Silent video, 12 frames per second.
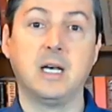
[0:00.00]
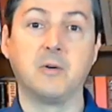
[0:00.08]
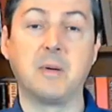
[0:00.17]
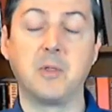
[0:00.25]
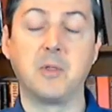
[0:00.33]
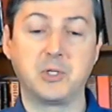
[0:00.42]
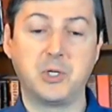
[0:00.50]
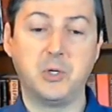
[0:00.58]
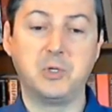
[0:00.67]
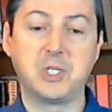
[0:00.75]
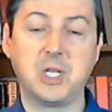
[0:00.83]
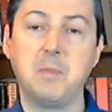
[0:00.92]
Remember, there's
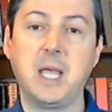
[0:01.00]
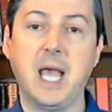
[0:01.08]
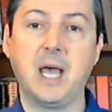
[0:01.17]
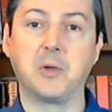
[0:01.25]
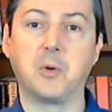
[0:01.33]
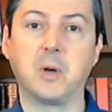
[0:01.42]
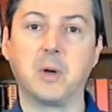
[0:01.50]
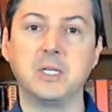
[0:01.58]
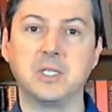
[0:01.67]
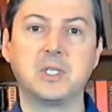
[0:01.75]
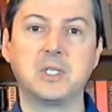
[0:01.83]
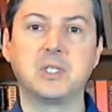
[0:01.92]
two
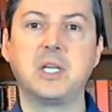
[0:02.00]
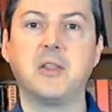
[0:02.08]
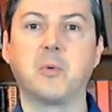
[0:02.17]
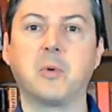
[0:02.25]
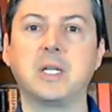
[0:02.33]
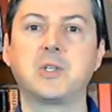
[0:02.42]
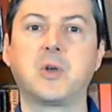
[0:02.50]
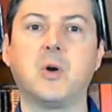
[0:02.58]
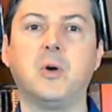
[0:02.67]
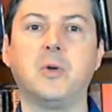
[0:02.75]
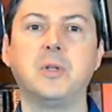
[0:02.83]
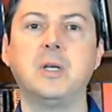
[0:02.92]
subcategories, and this is the other one.
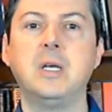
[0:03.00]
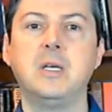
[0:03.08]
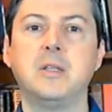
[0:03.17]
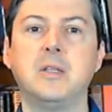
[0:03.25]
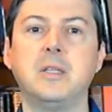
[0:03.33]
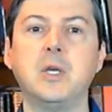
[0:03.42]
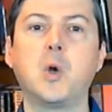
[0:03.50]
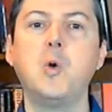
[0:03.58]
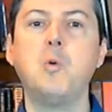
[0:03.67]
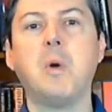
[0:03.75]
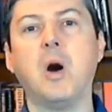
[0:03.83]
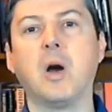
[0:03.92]
It's called
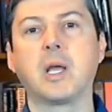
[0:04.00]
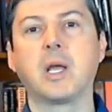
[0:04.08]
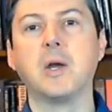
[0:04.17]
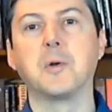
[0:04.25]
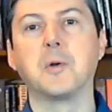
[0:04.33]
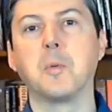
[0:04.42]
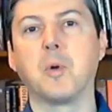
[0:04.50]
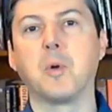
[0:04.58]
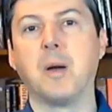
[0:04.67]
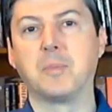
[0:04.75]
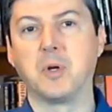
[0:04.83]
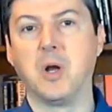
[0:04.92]
the cum hoc
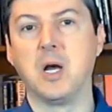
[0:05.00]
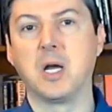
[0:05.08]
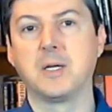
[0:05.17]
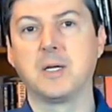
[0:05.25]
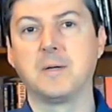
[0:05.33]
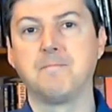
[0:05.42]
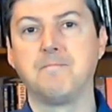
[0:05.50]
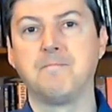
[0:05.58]
ergo propter hoc,